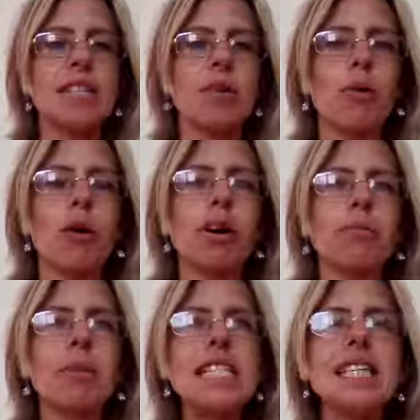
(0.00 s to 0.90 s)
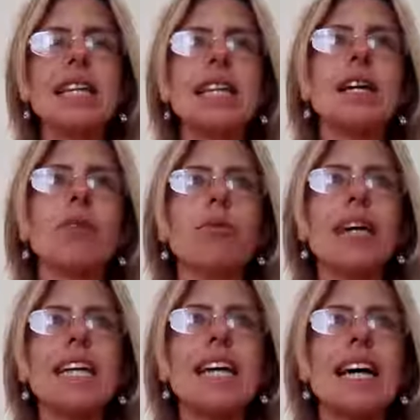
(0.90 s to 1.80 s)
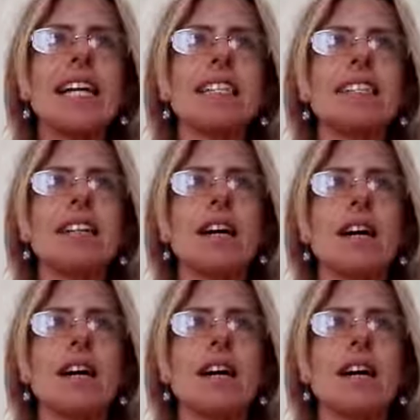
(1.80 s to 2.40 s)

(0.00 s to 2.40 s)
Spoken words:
So basically, we can